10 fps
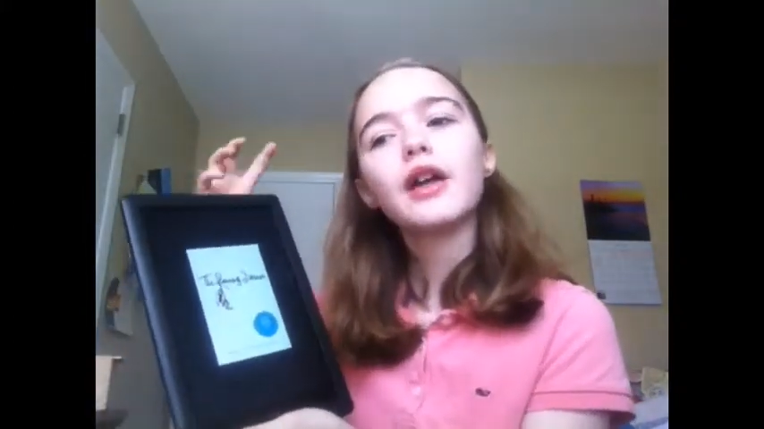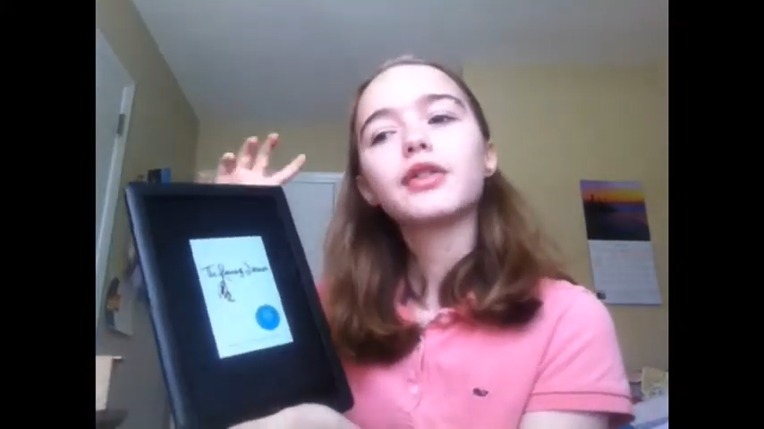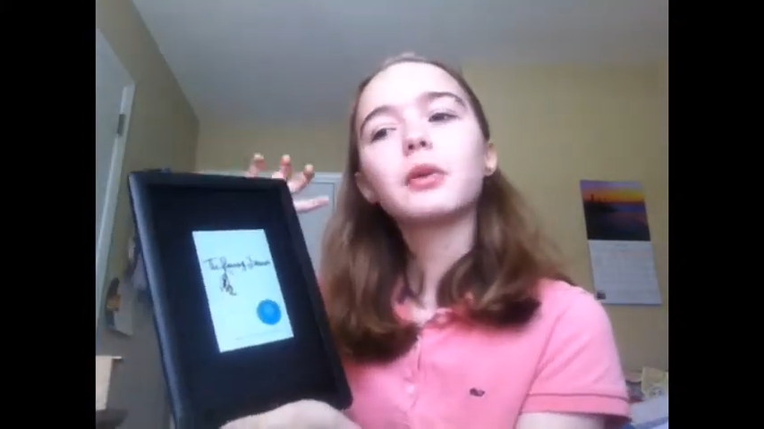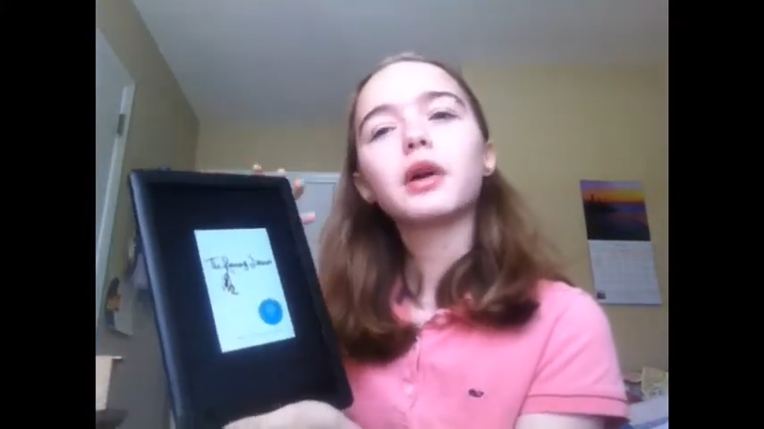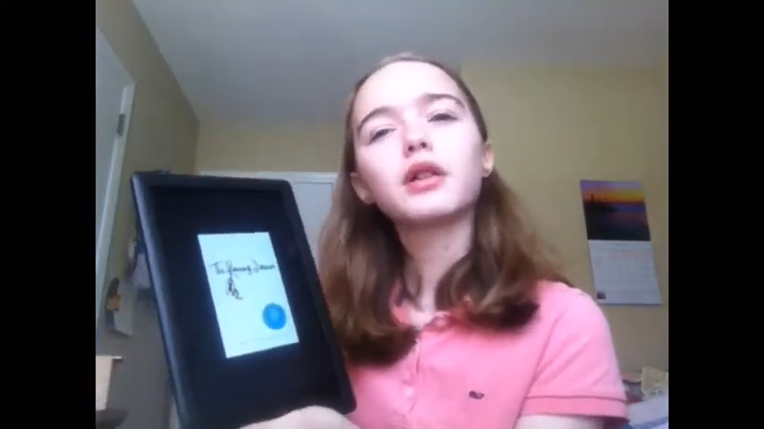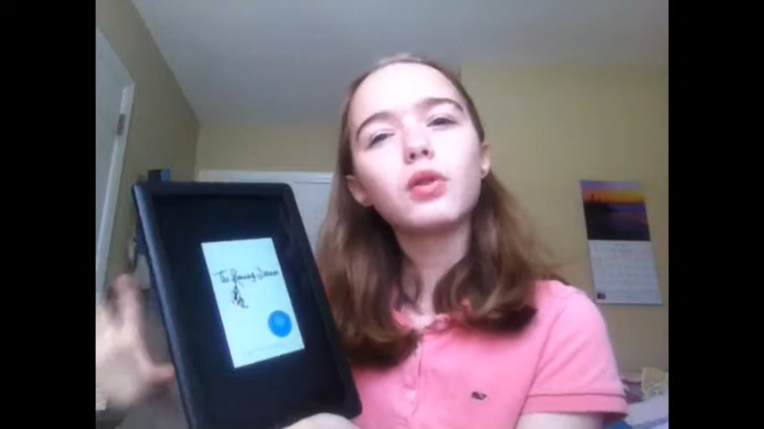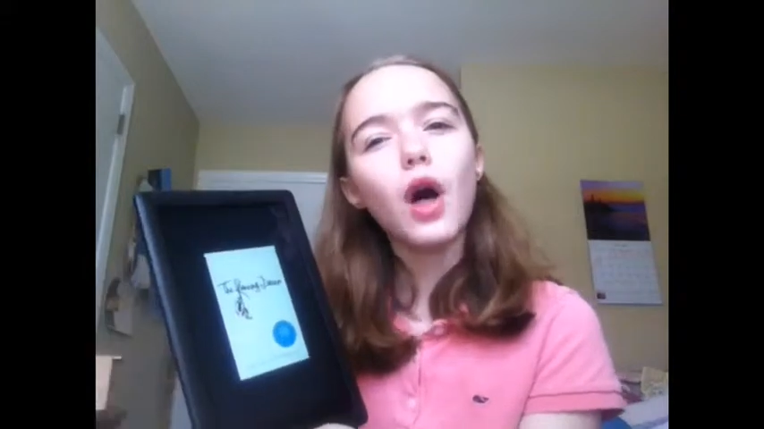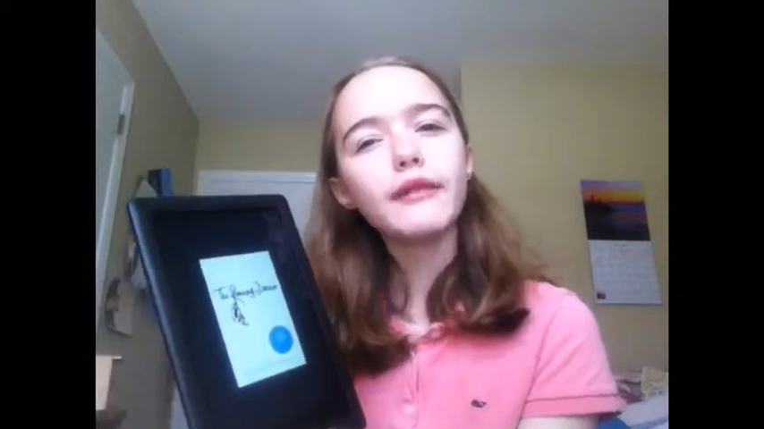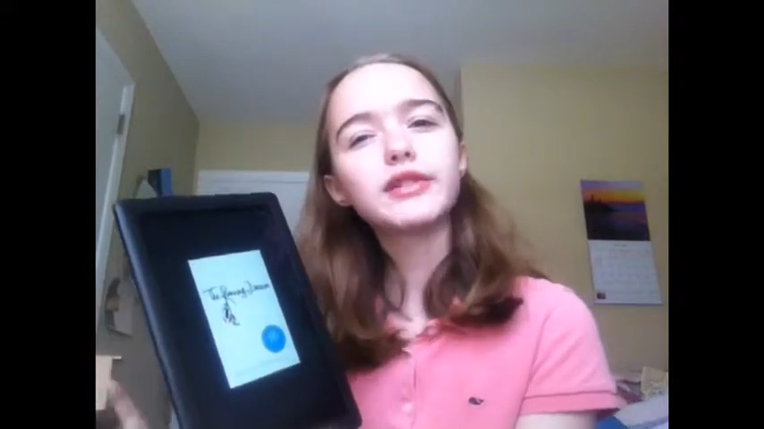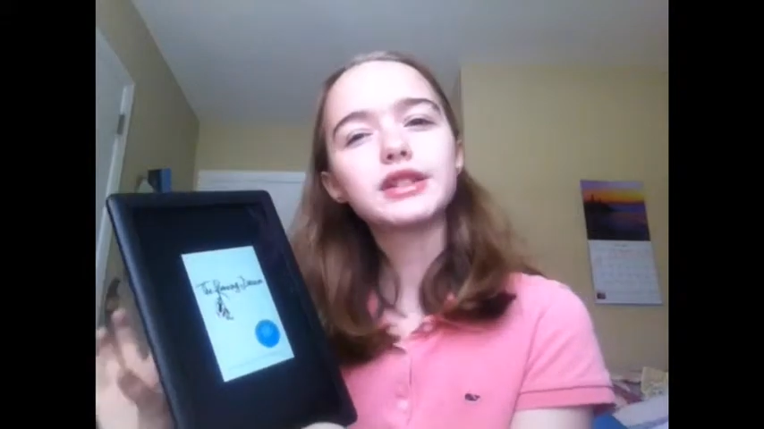there were a
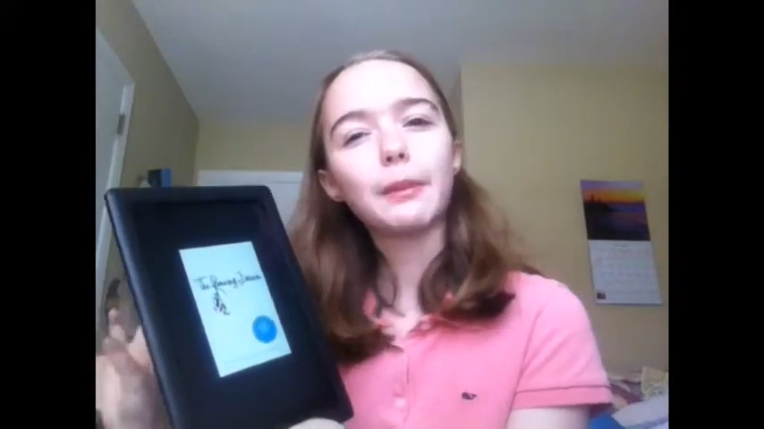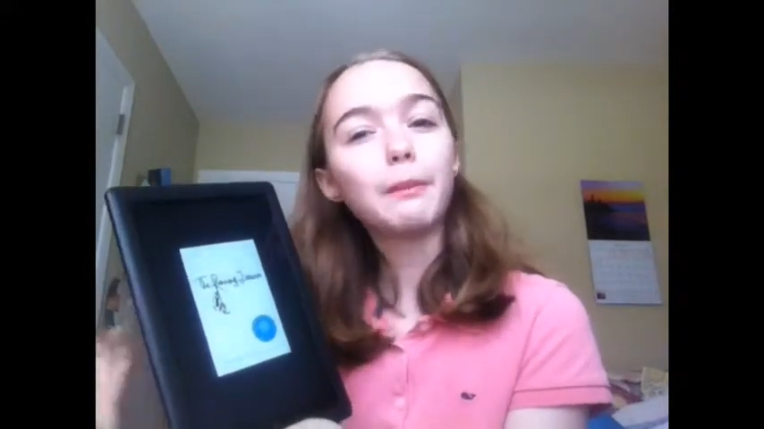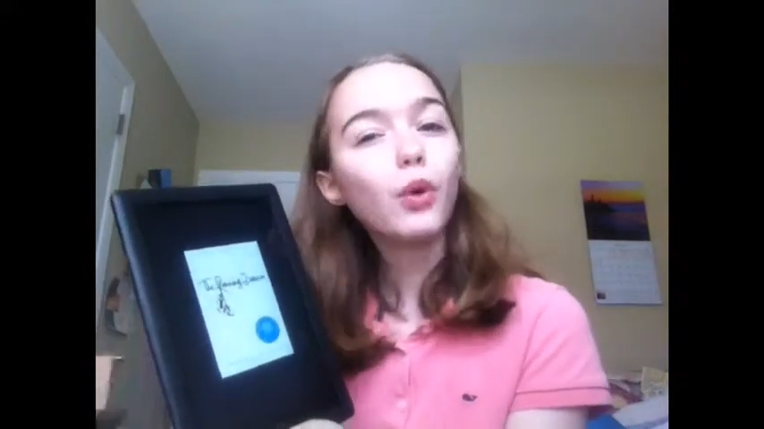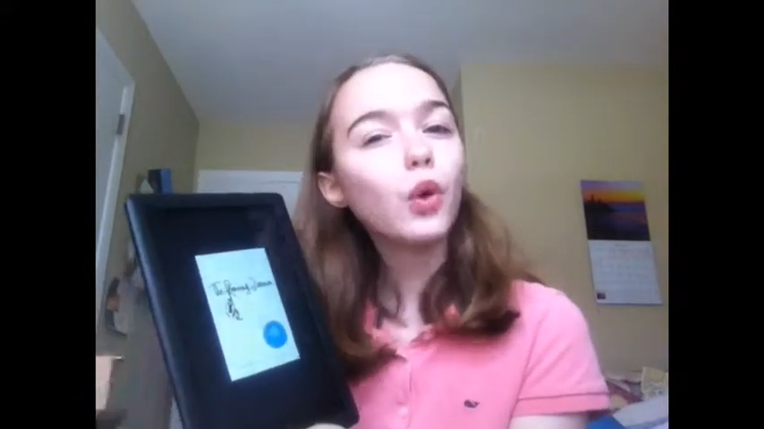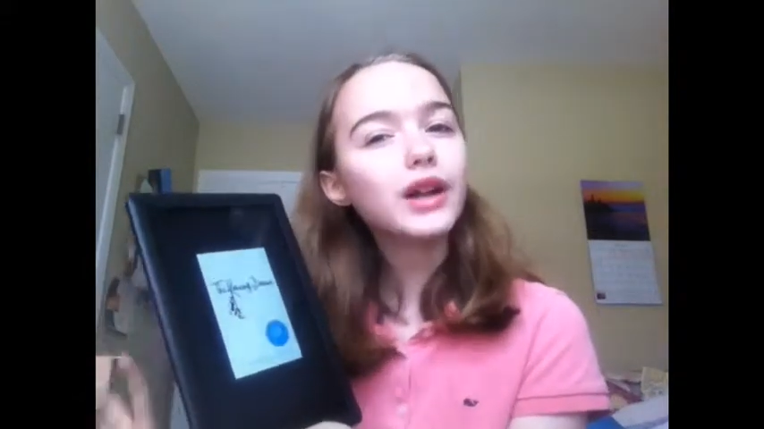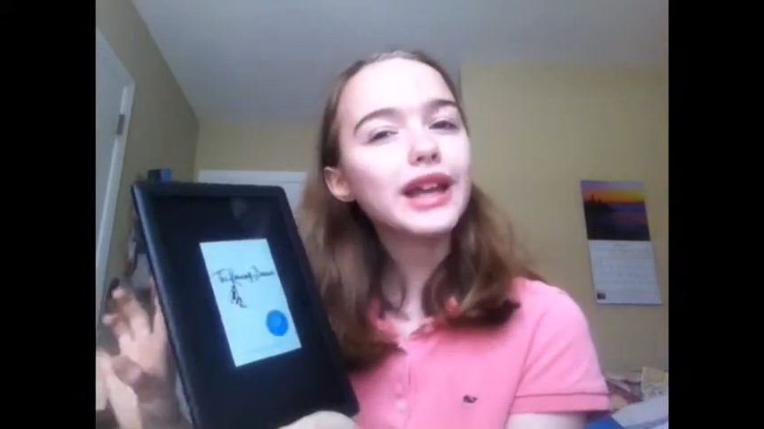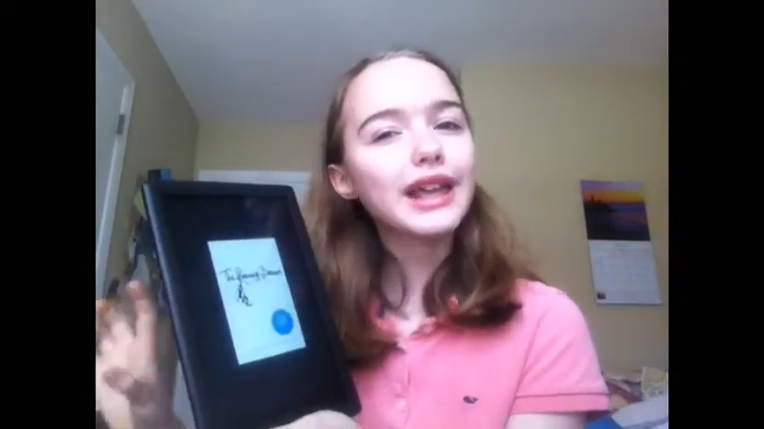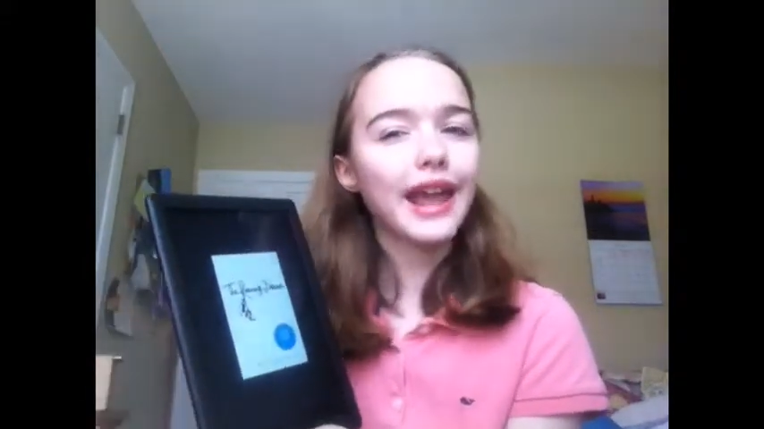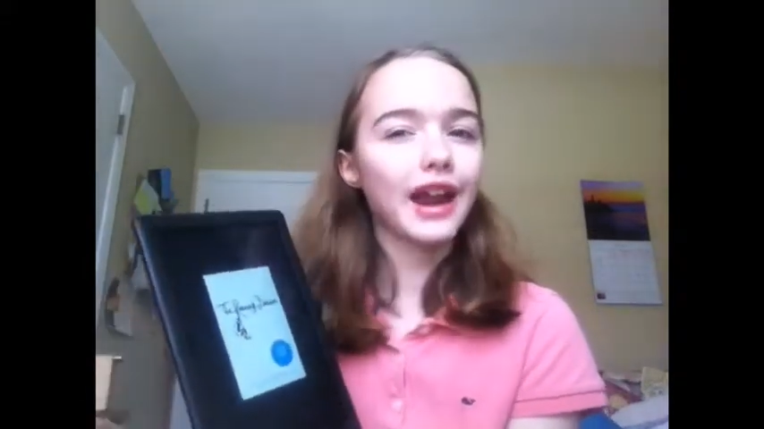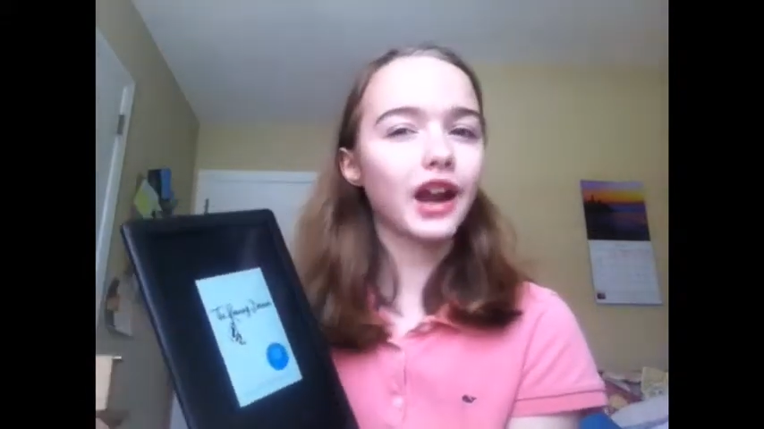lot of
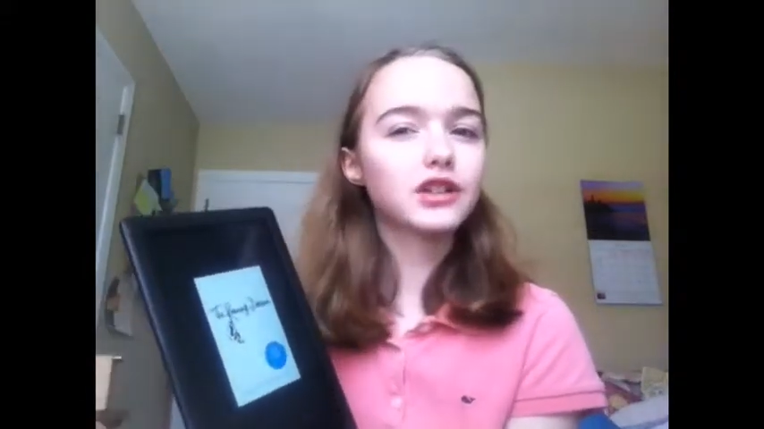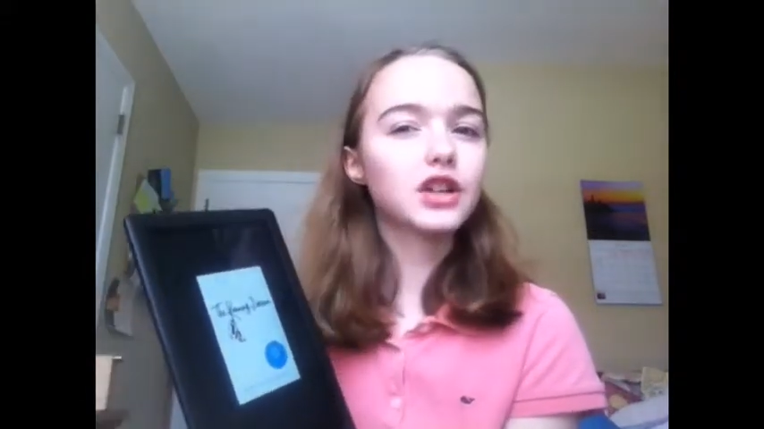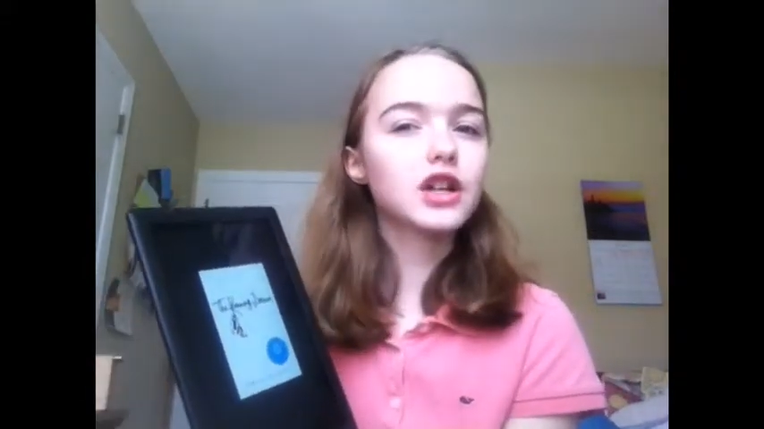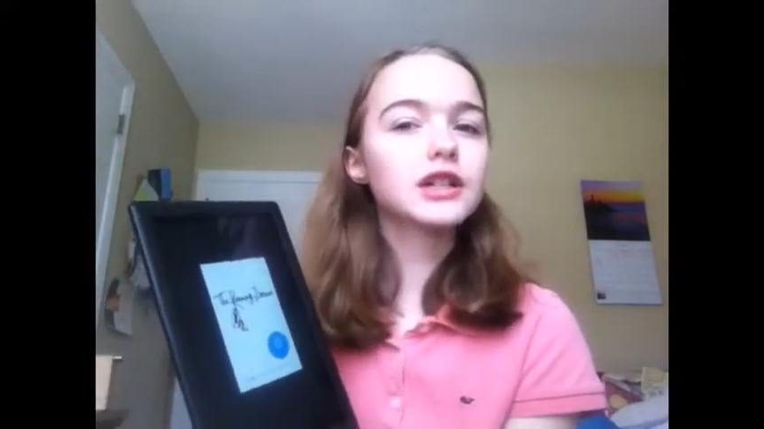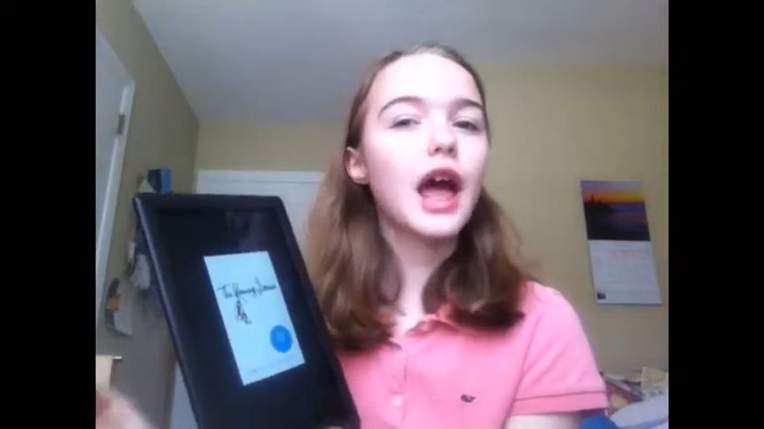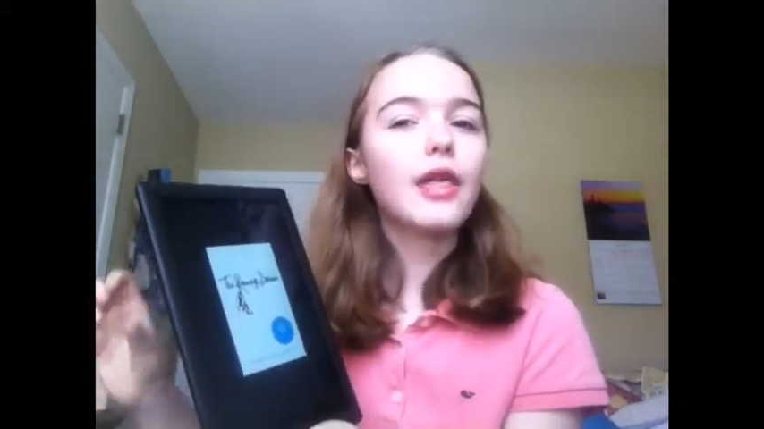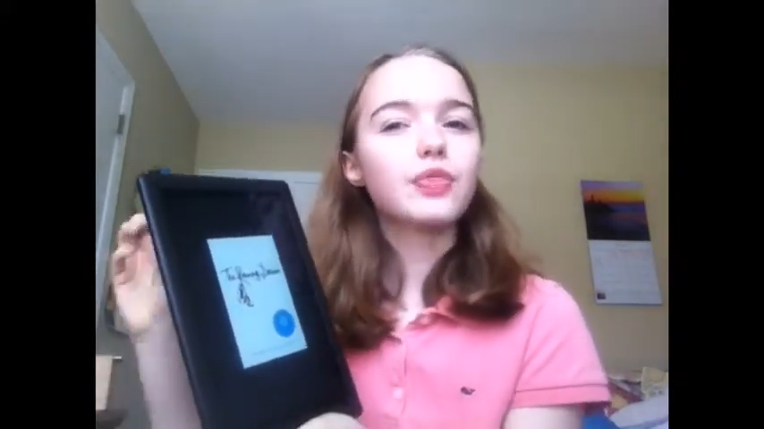supporting characters